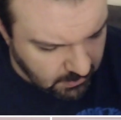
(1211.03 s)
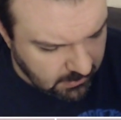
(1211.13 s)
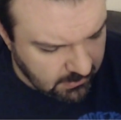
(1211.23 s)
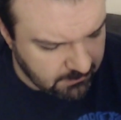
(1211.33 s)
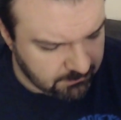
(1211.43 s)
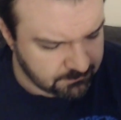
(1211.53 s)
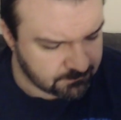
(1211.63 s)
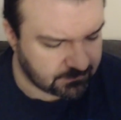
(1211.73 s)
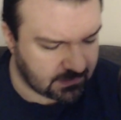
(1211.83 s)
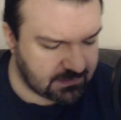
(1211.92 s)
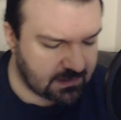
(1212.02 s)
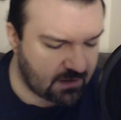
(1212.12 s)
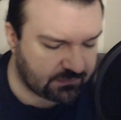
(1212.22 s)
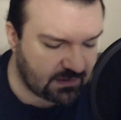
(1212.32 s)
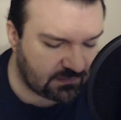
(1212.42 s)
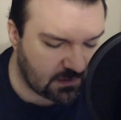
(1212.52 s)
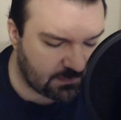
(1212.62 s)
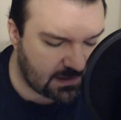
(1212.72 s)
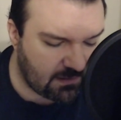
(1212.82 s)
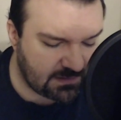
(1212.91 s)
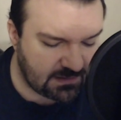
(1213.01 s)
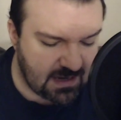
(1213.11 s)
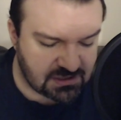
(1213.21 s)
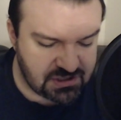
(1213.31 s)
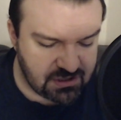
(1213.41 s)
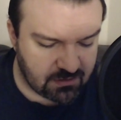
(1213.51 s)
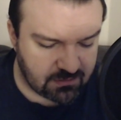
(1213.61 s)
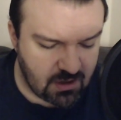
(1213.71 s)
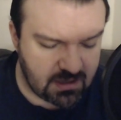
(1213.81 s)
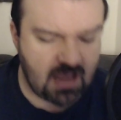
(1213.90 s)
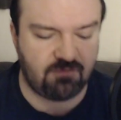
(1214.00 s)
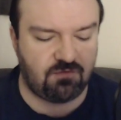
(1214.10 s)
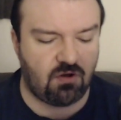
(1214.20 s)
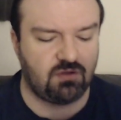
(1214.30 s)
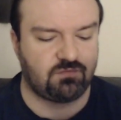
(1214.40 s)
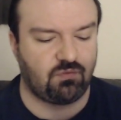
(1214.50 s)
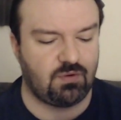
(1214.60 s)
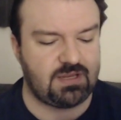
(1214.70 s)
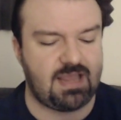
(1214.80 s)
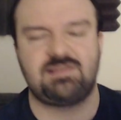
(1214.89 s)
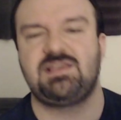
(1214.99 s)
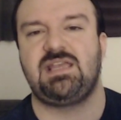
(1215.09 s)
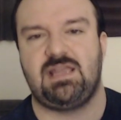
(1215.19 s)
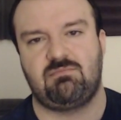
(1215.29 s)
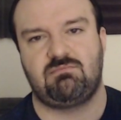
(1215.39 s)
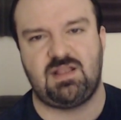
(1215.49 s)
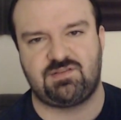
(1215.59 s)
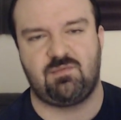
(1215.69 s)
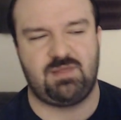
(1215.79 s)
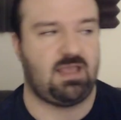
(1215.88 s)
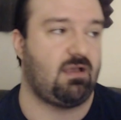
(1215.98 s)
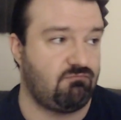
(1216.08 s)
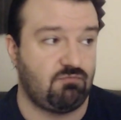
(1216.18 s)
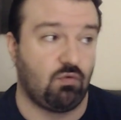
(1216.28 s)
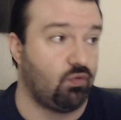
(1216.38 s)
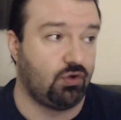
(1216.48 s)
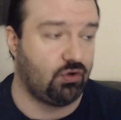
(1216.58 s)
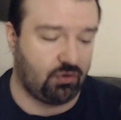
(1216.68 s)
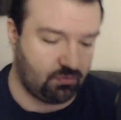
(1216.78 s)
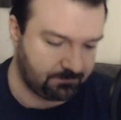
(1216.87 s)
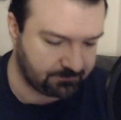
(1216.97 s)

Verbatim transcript: um. And they announced that it's coming out, I think, next year. No, yeah, fall of 2018. That's coming out. Woohoo.